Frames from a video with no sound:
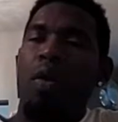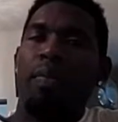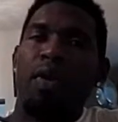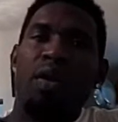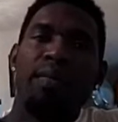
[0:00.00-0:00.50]

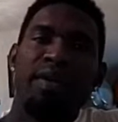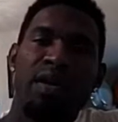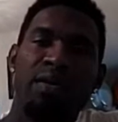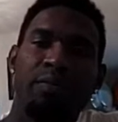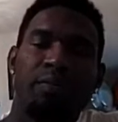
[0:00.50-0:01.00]
Up,
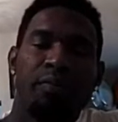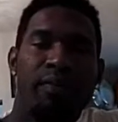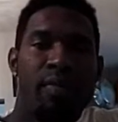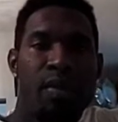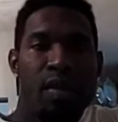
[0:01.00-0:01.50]
up, up.
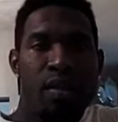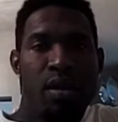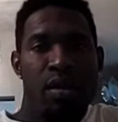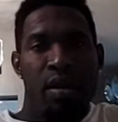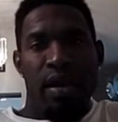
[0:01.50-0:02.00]

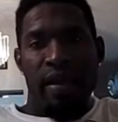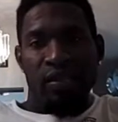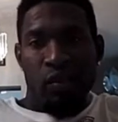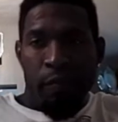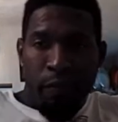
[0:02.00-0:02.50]
Get the
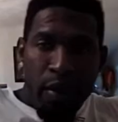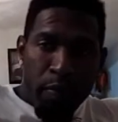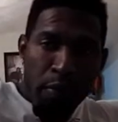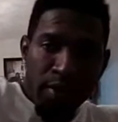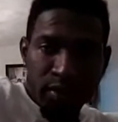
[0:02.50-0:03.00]
likes up,
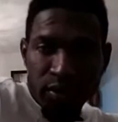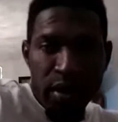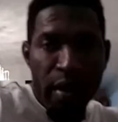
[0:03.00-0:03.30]
people.